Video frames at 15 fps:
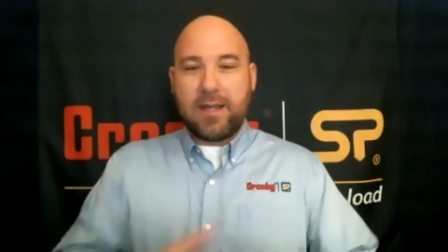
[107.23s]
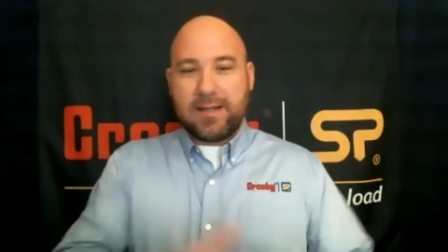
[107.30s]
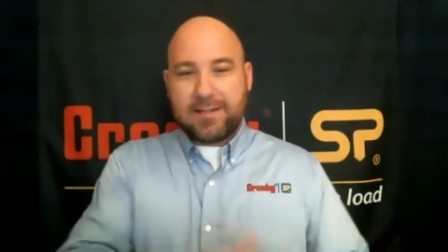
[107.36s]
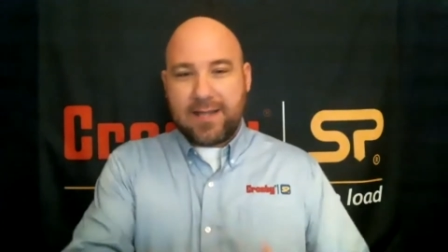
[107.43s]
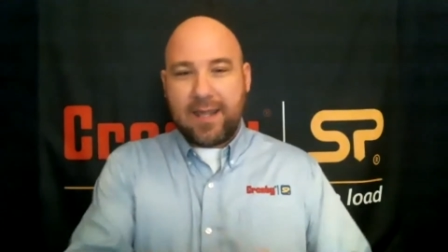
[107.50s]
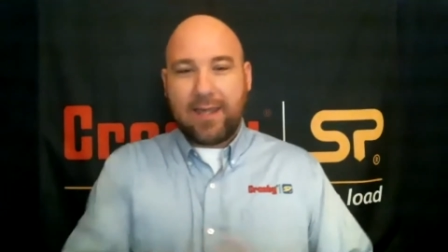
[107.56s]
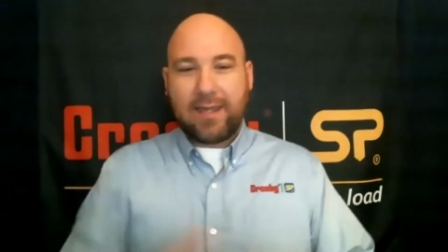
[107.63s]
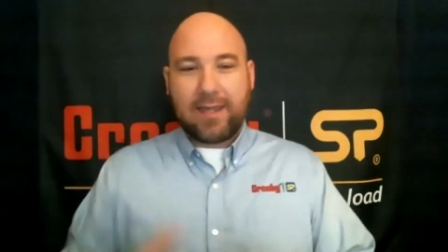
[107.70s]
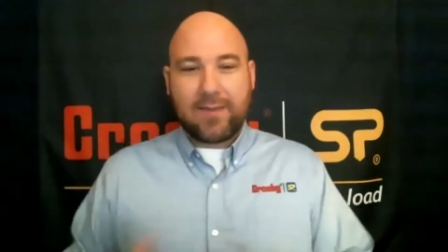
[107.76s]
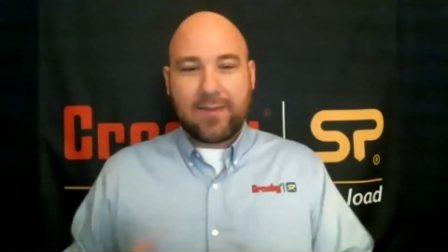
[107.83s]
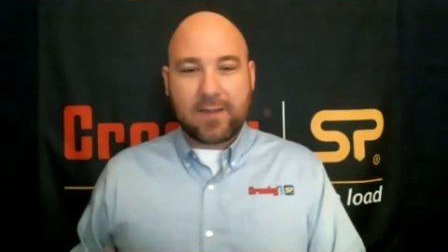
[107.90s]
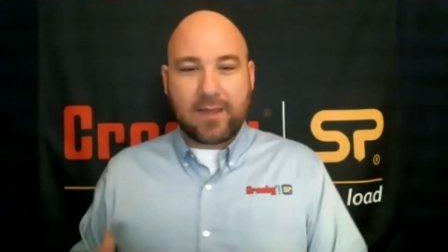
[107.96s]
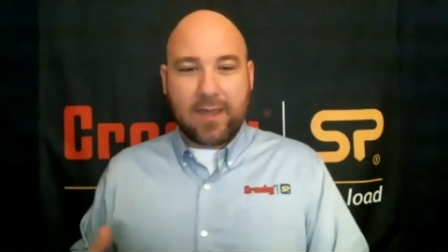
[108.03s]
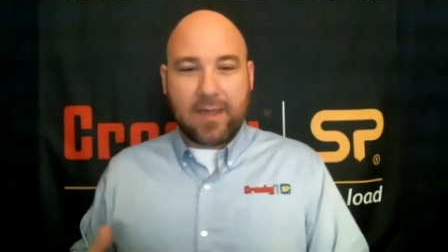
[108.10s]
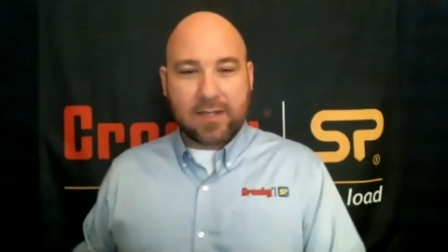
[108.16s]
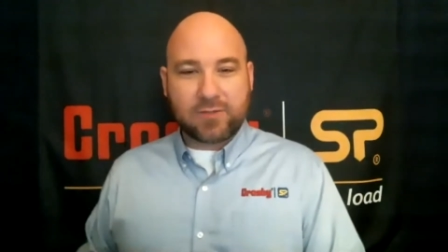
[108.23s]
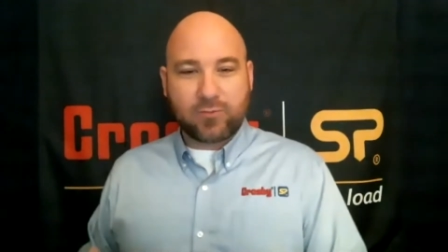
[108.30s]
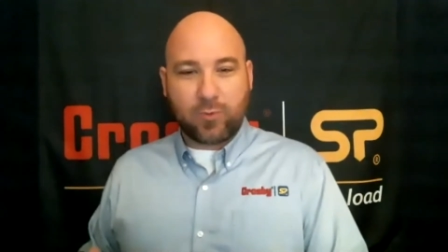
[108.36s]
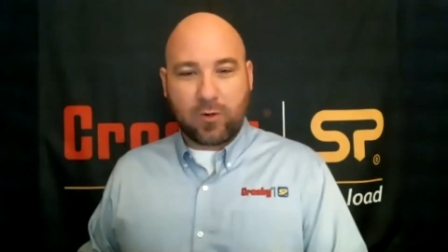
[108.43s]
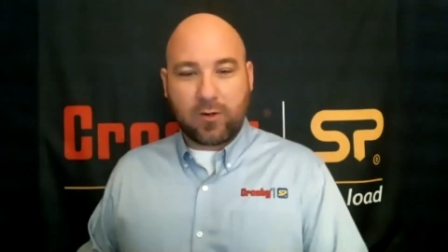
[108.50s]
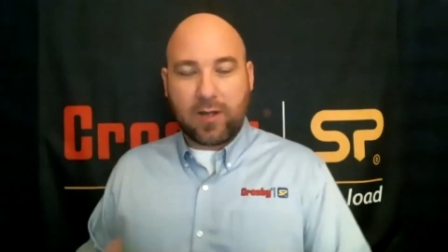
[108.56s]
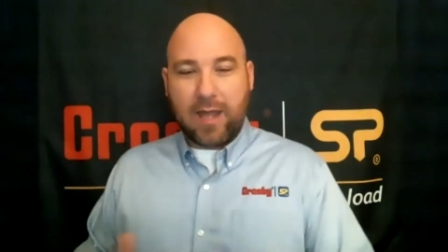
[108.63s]
taking the
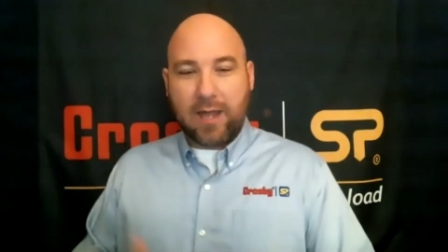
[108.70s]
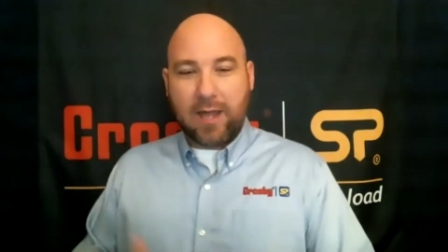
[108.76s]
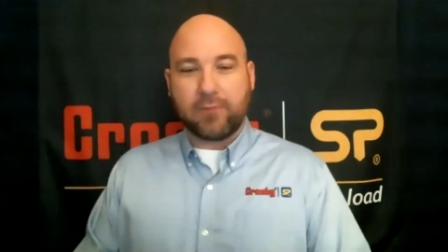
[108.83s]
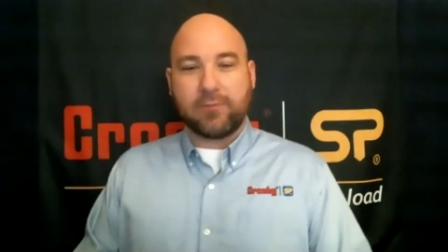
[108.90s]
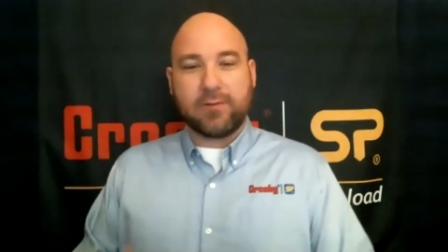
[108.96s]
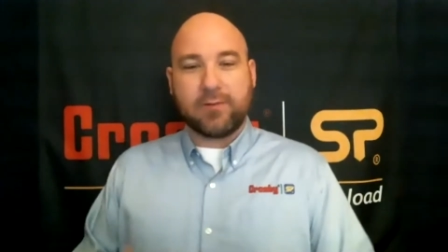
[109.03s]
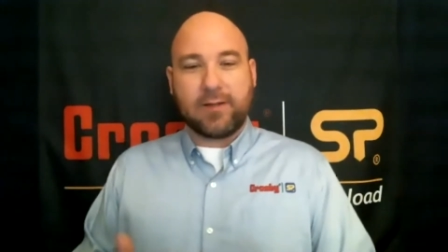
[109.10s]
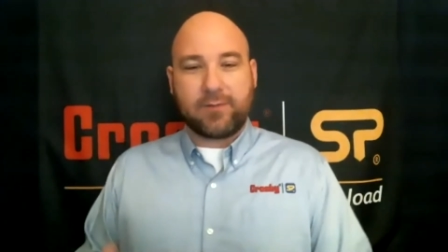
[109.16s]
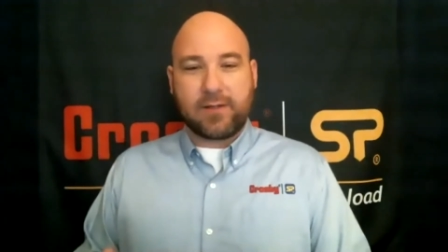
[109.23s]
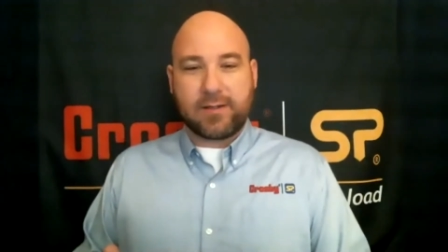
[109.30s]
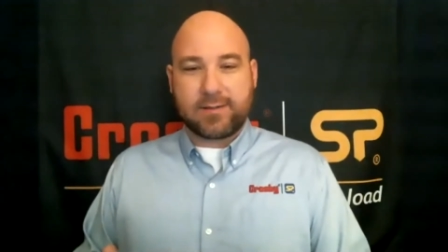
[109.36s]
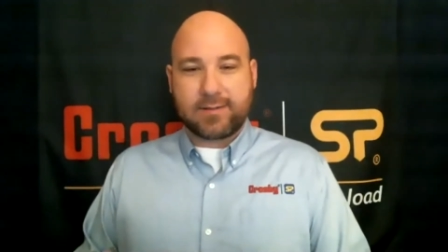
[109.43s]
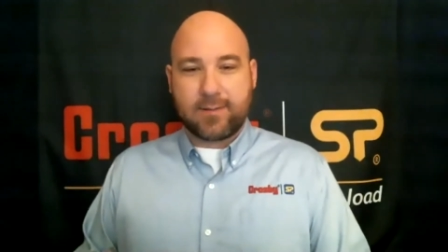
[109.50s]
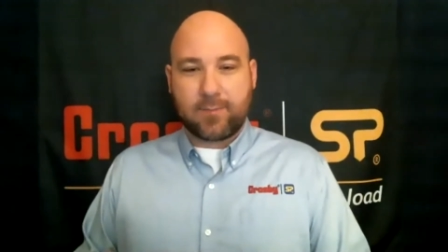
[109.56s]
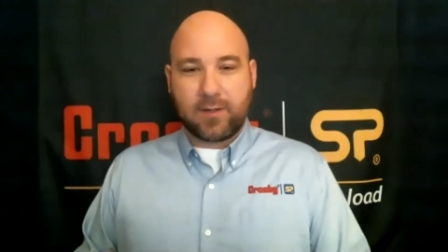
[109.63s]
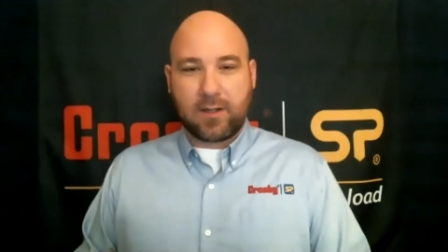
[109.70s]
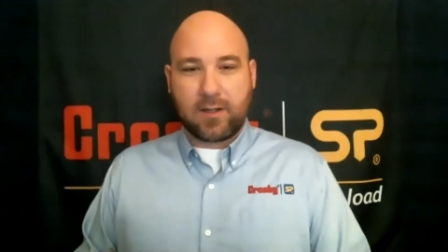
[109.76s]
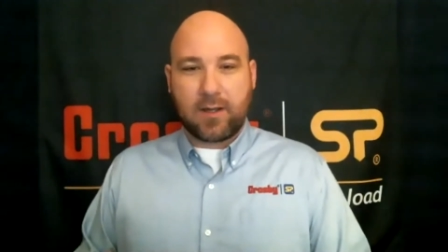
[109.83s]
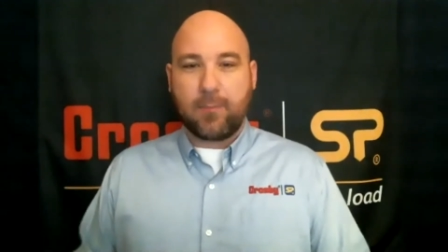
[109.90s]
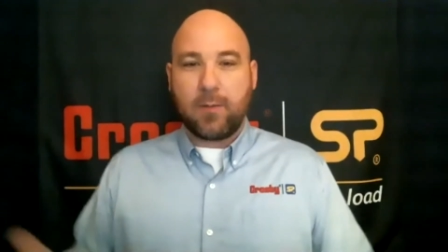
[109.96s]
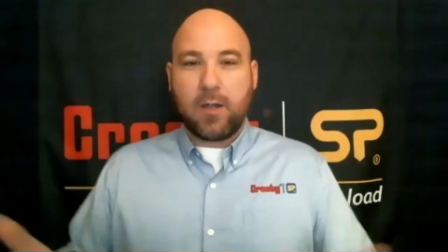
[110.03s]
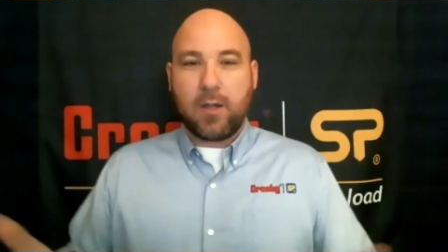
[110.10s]
guesswork out of lifting something
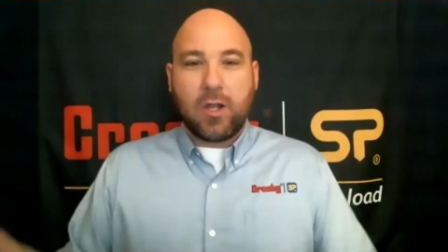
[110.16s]
up.